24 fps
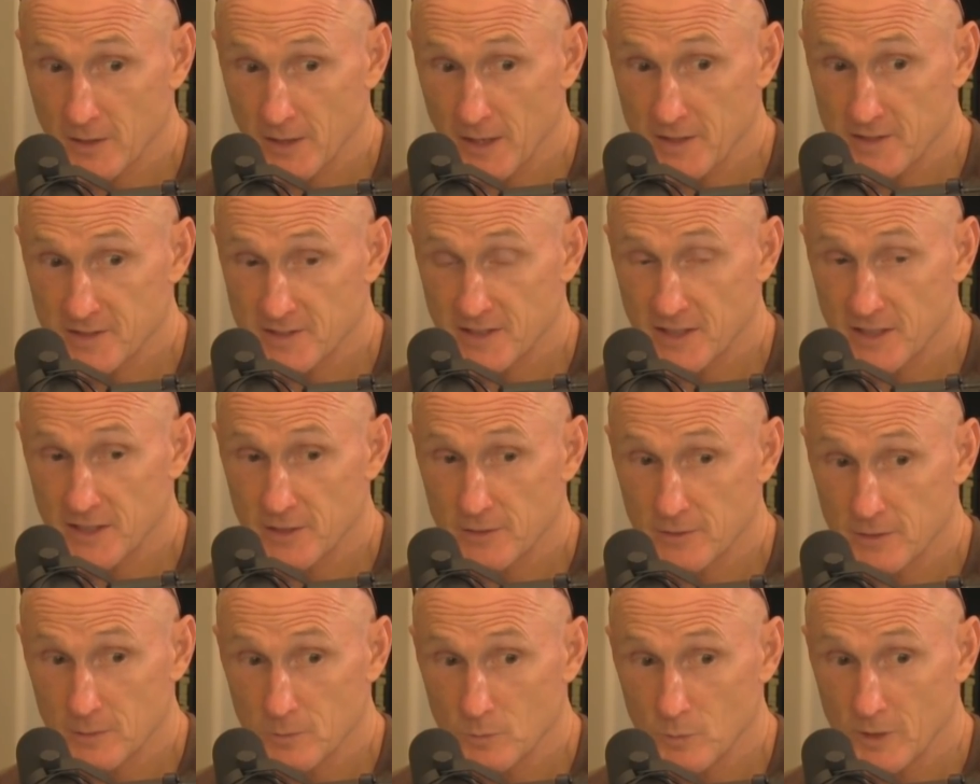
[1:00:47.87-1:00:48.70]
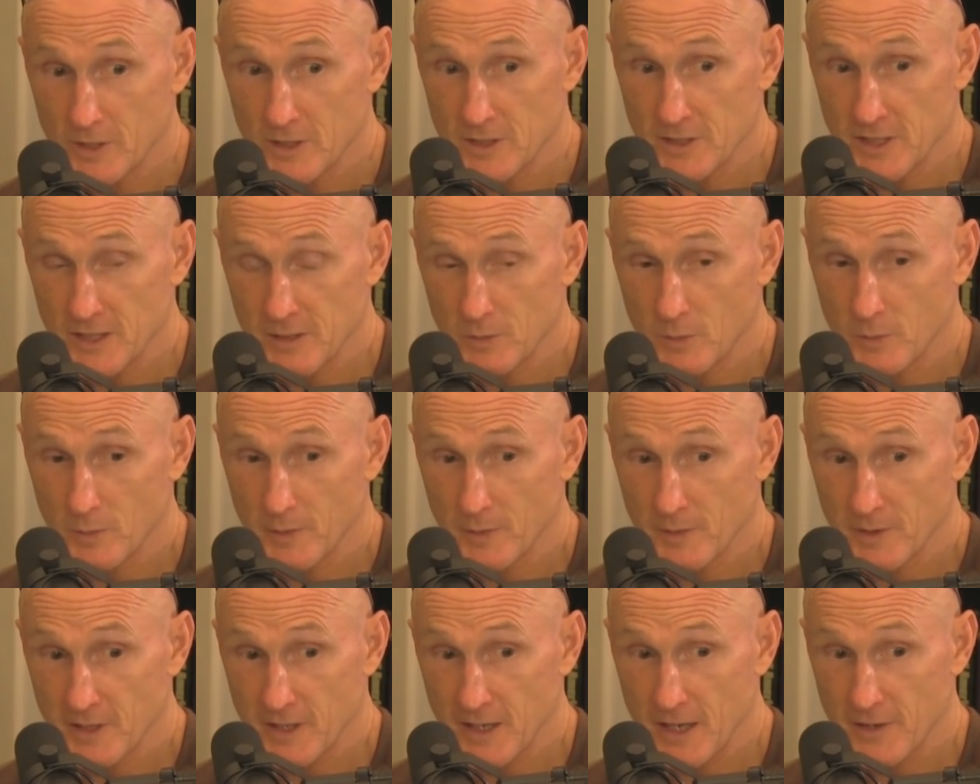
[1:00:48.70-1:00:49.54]
And I said to him one day when we
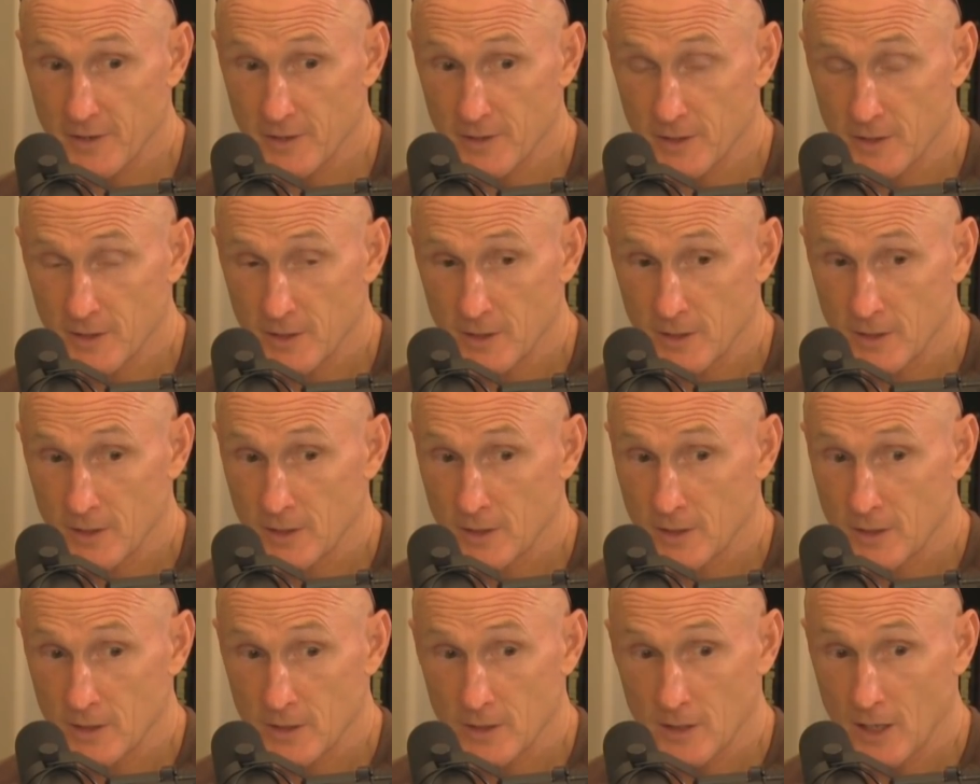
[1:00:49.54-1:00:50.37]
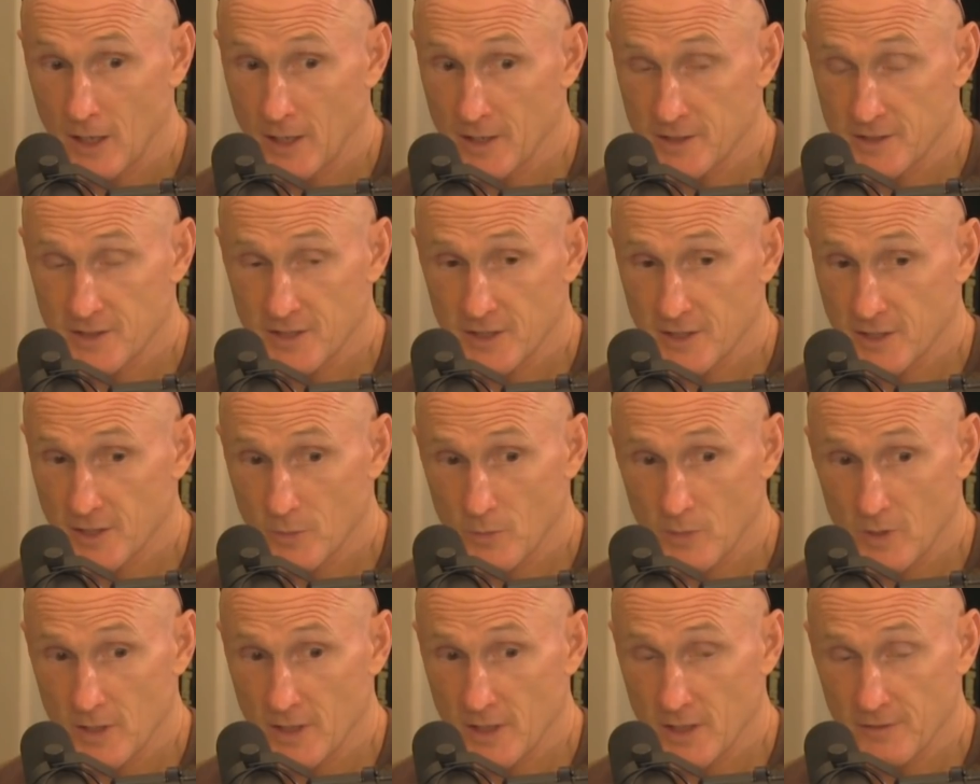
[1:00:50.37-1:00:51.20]
were together, I tell you
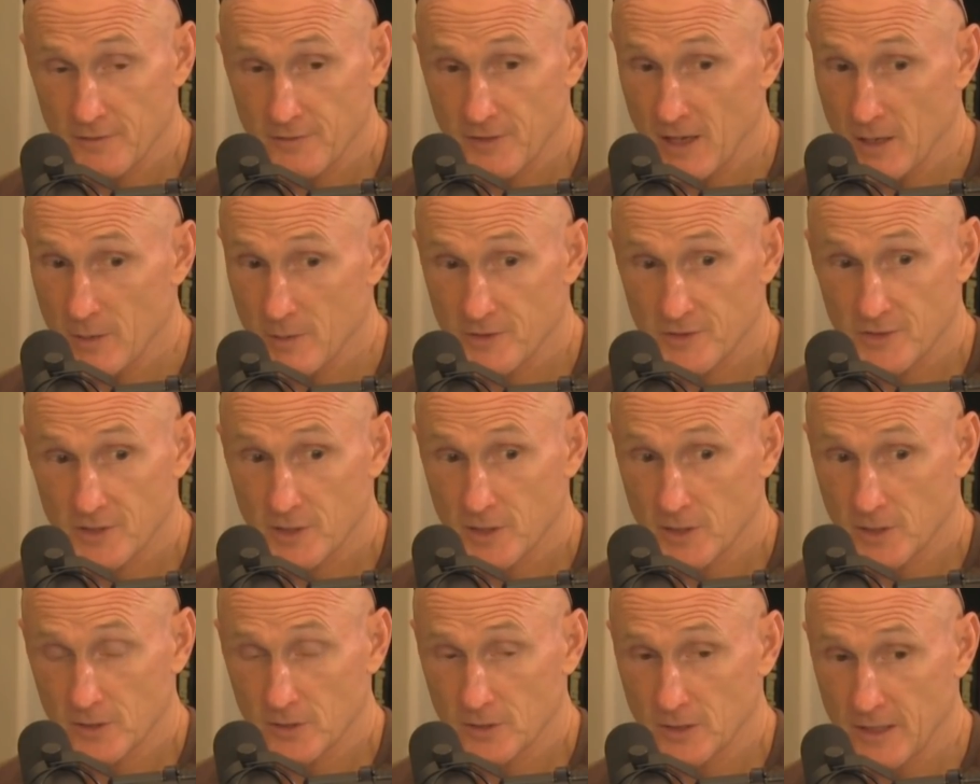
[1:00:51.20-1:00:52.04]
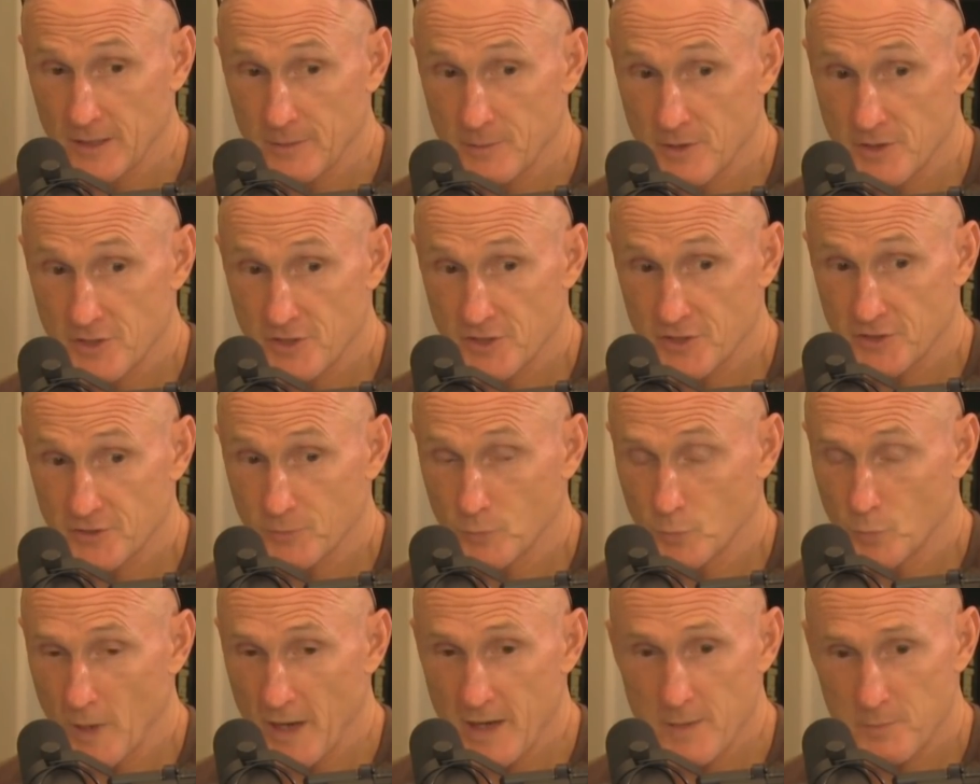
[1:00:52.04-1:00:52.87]
what, if I was a girl, I would just
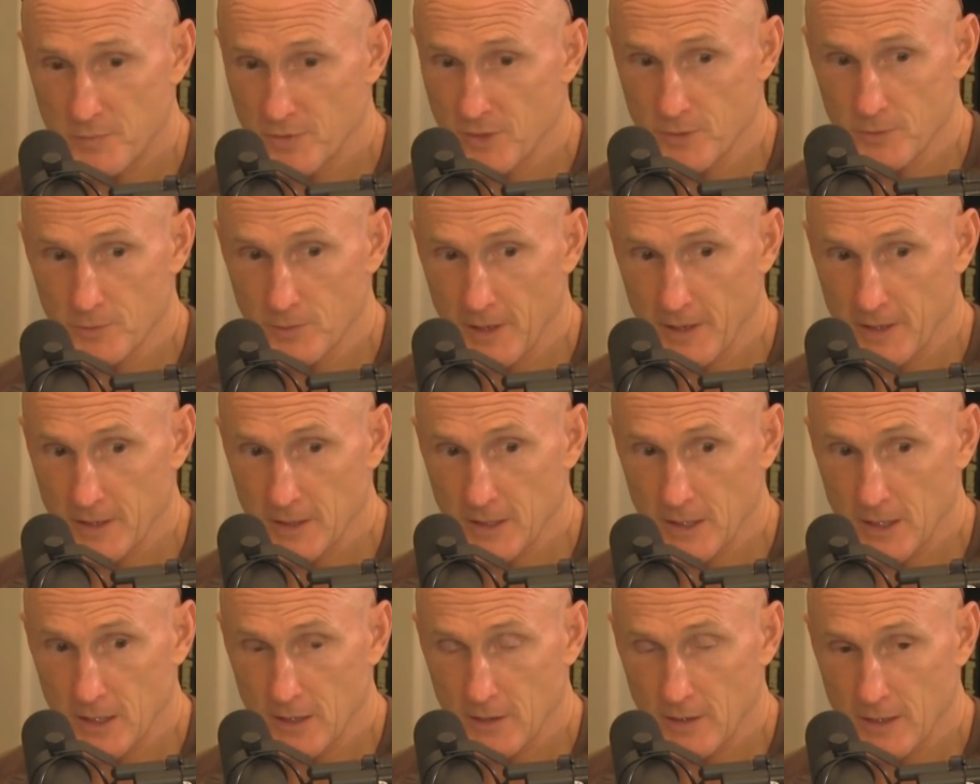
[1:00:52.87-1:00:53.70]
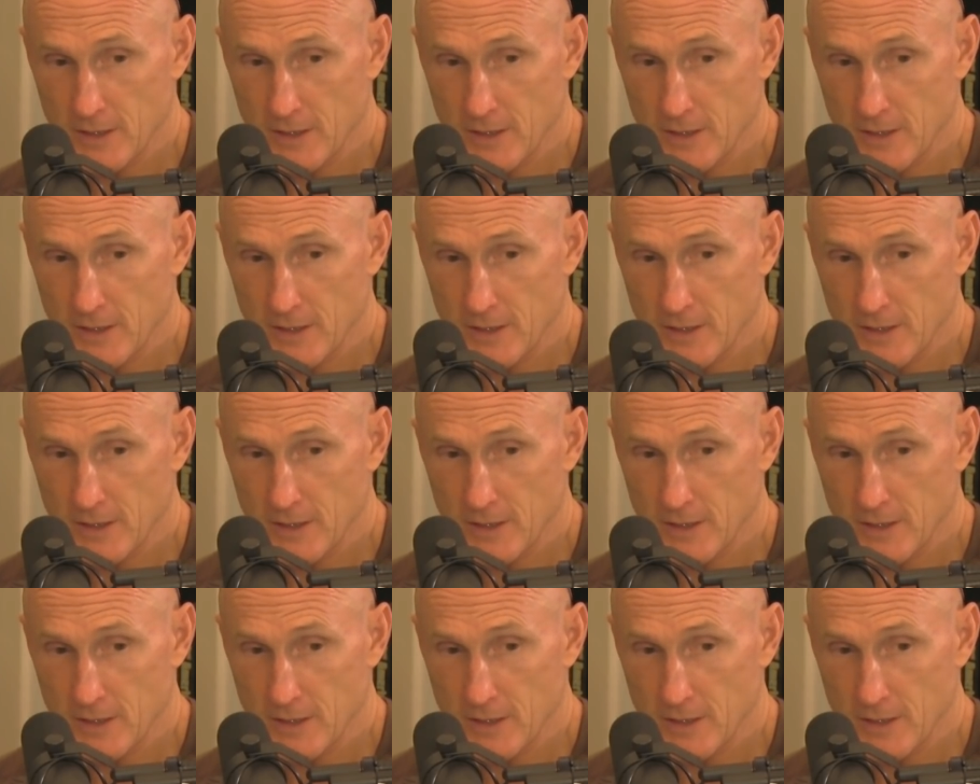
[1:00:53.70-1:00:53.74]
rape you right now.